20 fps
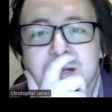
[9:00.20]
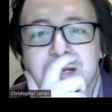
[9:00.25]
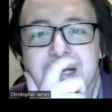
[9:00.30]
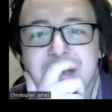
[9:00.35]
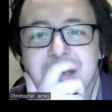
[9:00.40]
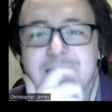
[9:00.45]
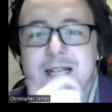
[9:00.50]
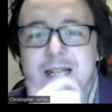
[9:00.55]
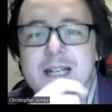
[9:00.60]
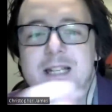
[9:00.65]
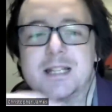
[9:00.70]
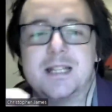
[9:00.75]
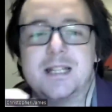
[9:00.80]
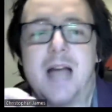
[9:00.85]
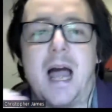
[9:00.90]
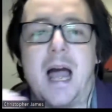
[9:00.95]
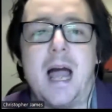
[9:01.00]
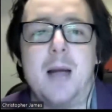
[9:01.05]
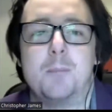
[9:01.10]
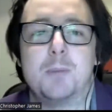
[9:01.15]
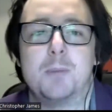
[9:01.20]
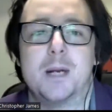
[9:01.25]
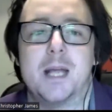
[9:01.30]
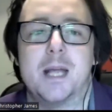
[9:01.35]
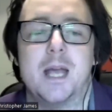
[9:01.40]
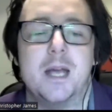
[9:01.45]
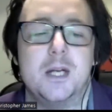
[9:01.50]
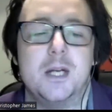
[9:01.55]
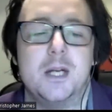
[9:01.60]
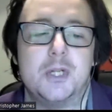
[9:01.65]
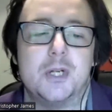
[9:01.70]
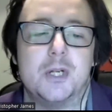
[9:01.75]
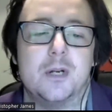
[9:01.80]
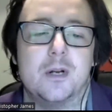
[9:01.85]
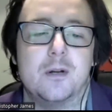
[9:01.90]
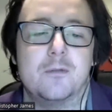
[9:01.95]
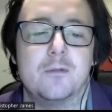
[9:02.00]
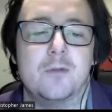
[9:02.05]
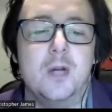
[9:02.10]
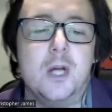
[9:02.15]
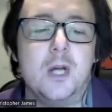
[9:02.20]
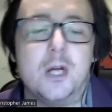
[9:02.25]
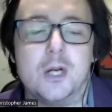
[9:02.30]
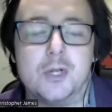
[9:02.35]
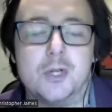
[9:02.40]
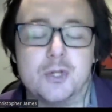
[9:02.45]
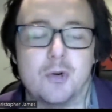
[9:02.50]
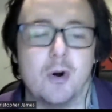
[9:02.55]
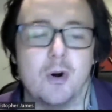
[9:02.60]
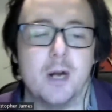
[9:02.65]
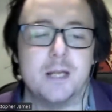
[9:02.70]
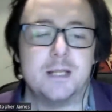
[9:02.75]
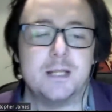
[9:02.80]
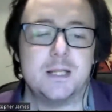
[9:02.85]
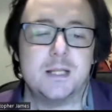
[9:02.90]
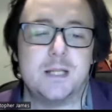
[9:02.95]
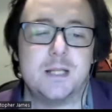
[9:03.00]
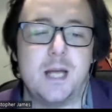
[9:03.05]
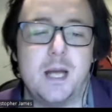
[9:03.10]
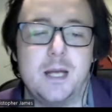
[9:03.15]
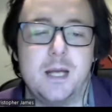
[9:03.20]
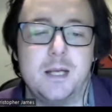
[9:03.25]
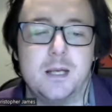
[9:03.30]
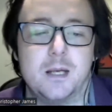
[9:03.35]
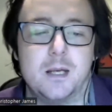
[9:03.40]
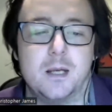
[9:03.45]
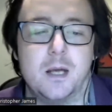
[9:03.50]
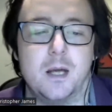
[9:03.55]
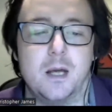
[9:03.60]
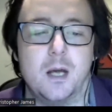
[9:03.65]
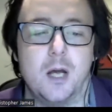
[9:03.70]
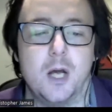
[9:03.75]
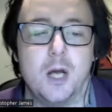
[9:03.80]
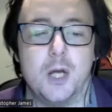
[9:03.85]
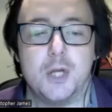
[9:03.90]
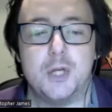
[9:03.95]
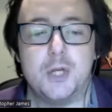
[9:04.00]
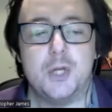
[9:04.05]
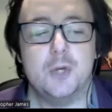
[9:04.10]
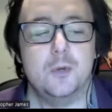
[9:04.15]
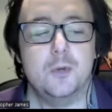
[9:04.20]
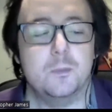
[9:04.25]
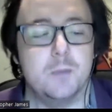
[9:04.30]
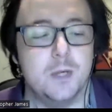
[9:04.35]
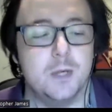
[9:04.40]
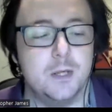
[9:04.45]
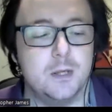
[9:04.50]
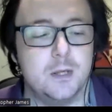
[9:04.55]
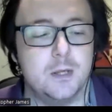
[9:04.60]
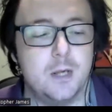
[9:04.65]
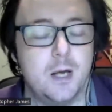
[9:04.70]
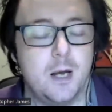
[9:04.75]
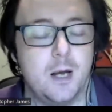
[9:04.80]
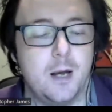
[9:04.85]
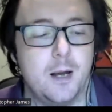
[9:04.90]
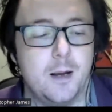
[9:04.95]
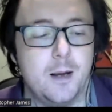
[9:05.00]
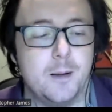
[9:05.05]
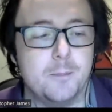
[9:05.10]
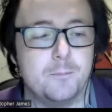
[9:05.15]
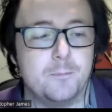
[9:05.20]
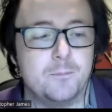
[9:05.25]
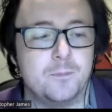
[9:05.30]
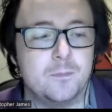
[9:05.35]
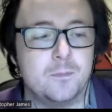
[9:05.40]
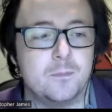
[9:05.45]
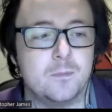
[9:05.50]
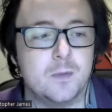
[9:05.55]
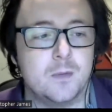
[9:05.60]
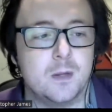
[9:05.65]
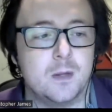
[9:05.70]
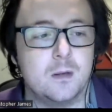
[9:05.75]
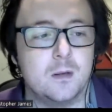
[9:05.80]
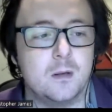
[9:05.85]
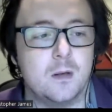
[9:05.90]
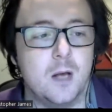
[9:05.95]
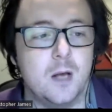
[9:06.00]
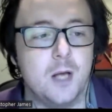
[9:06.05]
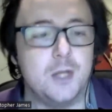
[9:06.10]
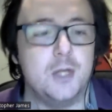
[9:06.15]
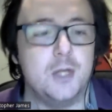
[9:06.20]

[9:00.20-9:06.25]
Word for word: is is that application of trying to take a, a human um, a